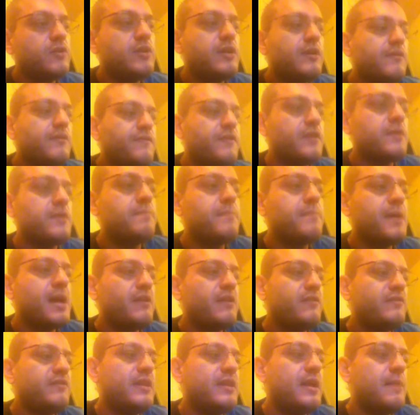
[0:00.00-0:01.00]
Looking for
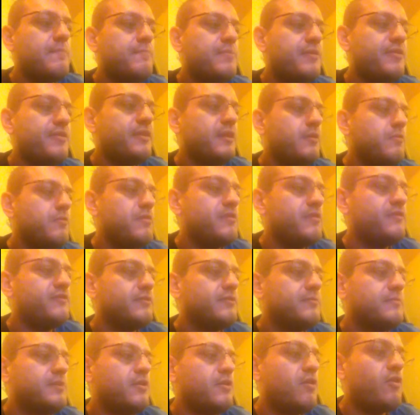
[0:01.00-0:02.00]
compassion, empathy,
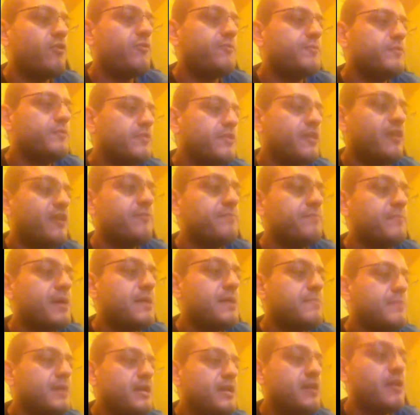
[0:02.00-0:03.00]
wisdom. In hospital, this
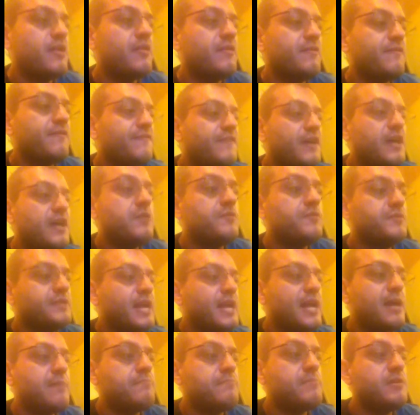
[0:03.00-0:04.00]
may be another
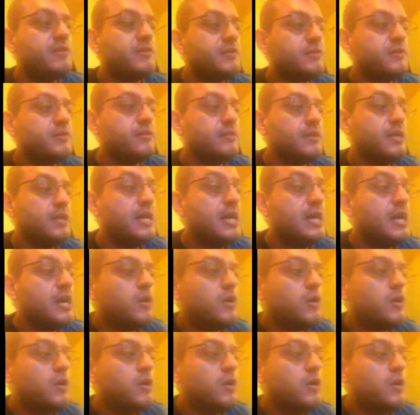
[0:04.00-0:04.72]
failed damn mission.